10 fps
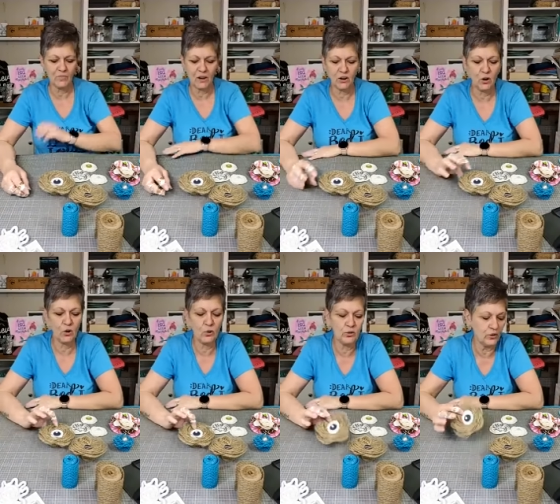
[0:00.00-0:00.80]
I
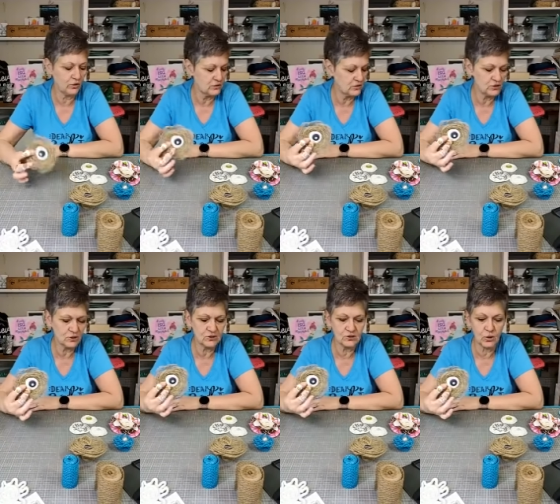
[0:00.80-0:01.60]
know, they're
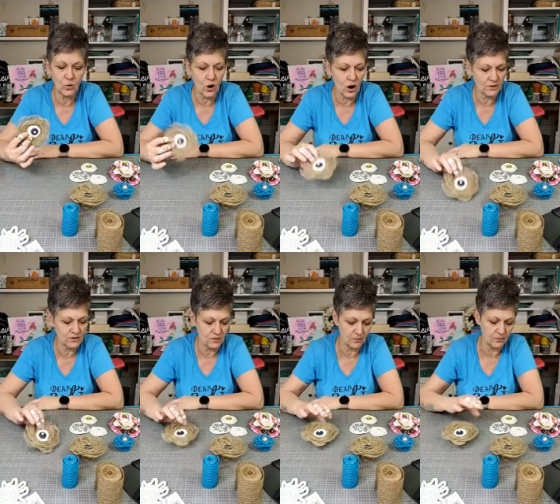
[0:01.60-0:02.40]
just so
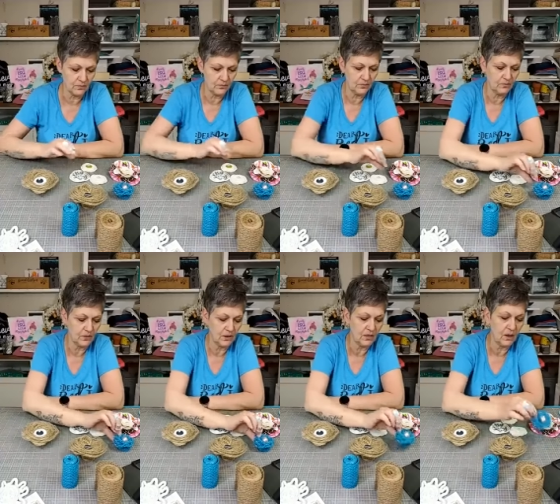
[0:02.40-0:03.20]
awesome.
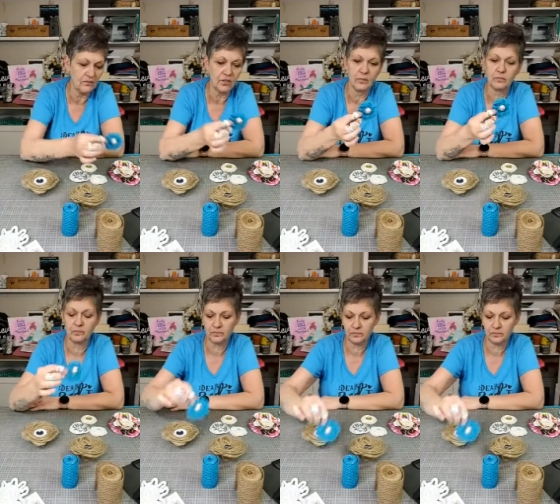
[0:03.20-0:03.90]
I love them.